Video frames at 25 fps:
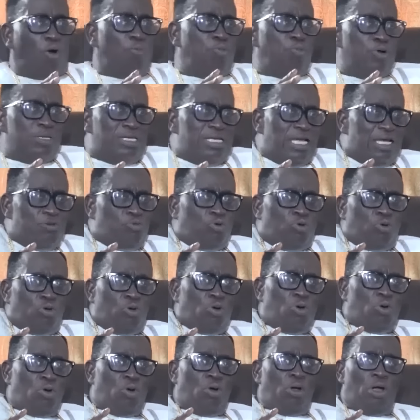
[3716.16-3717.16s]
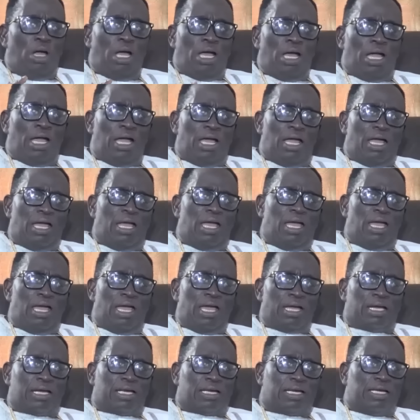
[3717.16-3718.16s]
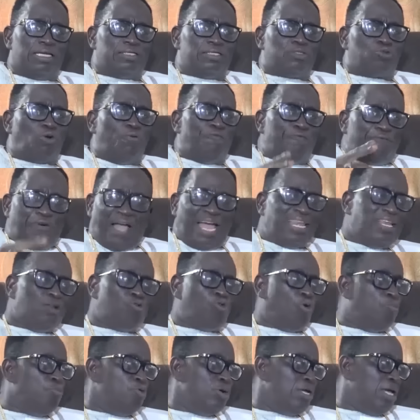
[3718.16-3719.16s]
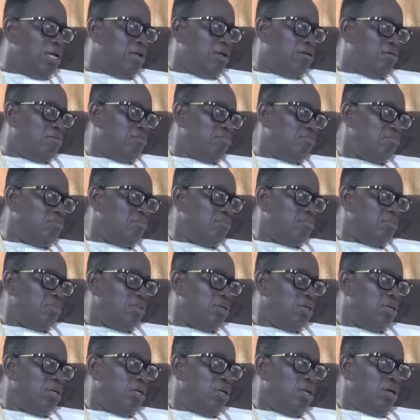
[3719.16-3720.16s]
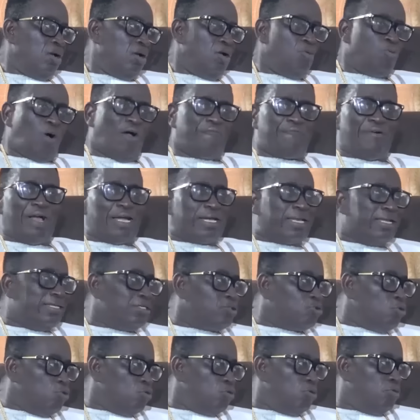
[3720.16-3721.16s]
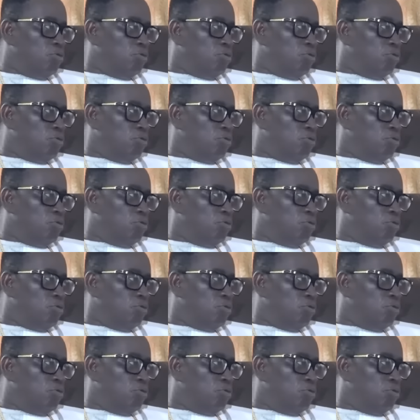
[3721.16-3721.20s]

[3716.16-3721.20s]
come to the Christ on fire to move you. What for Christ?